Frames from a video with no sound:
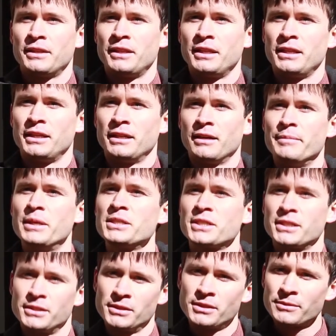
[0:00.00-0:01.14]
the
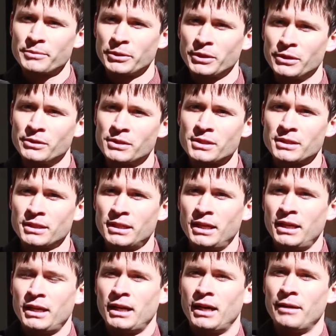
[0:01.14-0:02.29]
emissions produced
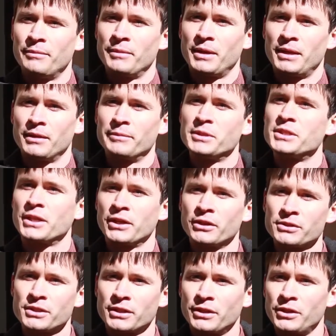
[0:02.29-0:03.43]
um, in the
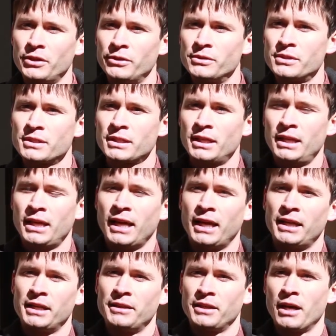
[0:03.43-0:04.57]
materials that are used
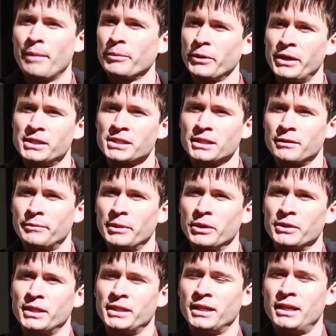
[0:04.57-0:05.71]
and in the operation of the
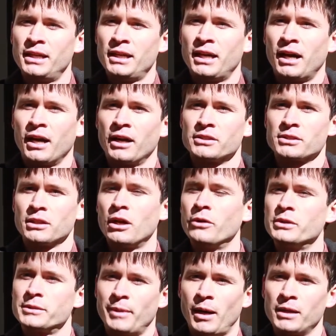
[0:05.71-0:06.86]
building are as low
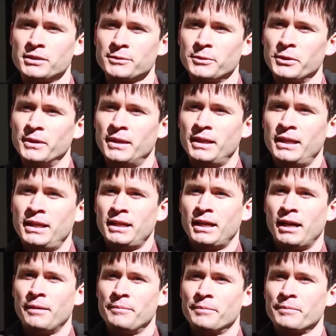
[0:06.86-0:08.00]
as possible
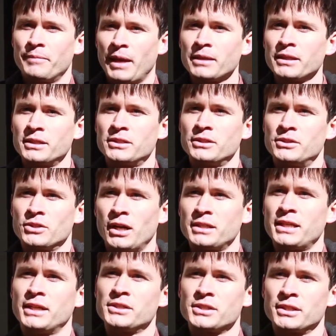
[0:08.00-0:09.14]
um, mainly to draw
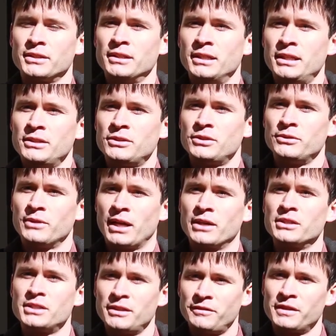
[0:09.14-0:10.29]
attention to
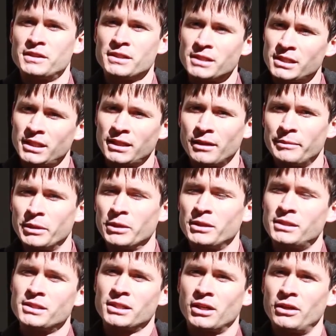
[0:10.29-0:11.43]
energy efficiency in our
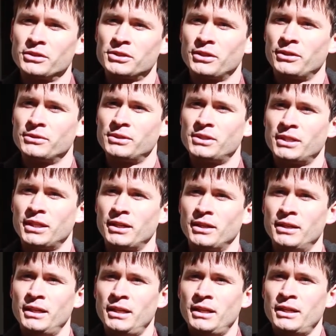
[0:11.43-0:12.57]
buildings and also to,
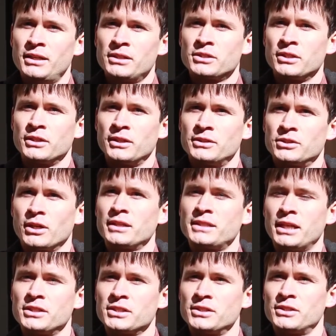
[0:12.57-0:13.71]
to draw
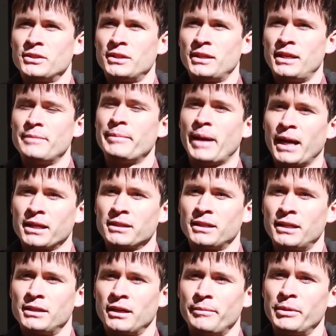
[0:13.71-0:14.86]
attention to the impact
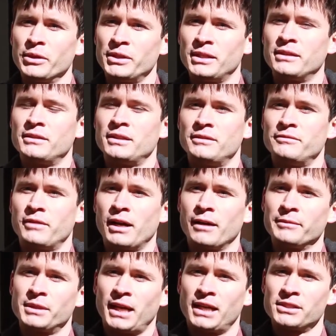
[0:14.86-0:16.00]
that our building
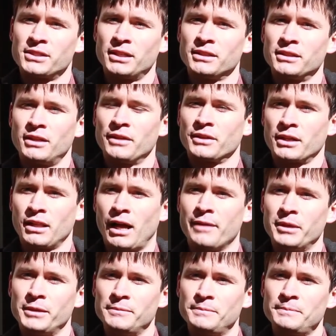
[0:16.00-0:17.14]
environment has on, on the
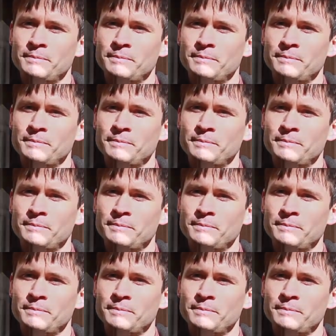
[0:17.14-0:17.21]
climate.